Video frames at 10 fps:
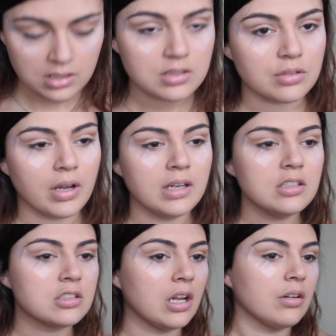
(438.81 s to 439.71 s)
So any
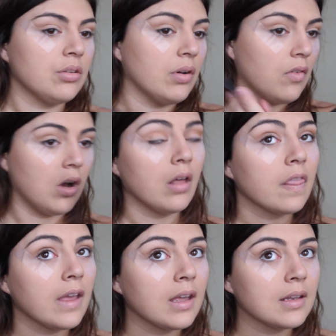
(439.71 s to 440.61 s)
shadow you have
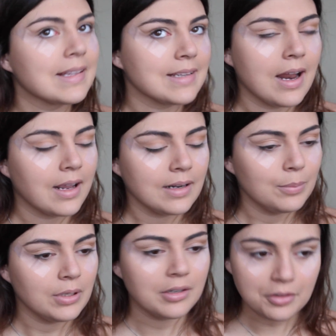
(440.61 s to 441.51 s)
on that, it's not
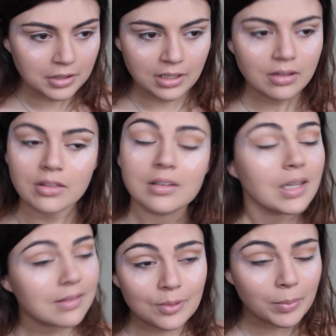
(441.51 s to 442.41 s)
gonna be underneath
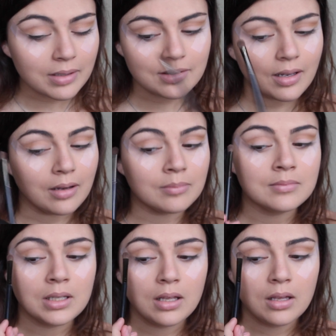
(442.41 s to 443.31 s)
unless you messed up.
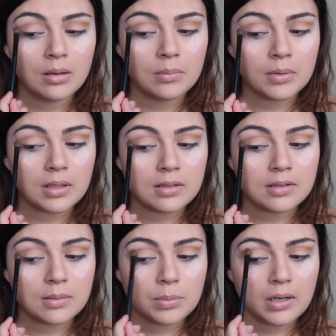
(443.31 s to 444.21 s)
But let's
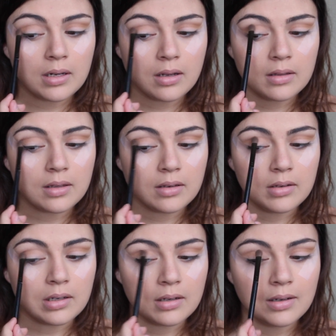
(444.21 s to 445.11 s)
just pray to God that you
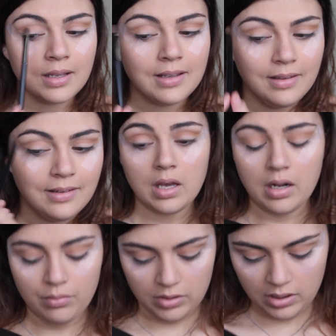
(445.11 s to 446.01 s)
didn't.
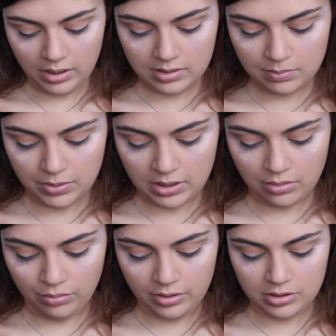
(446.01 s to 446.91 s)
And I really like to
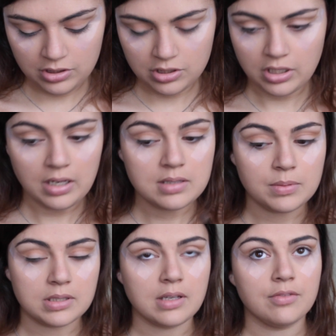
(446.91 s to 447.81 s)
pick orangey shades
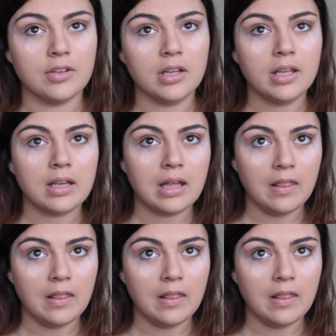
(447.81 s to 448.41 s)
because I feel like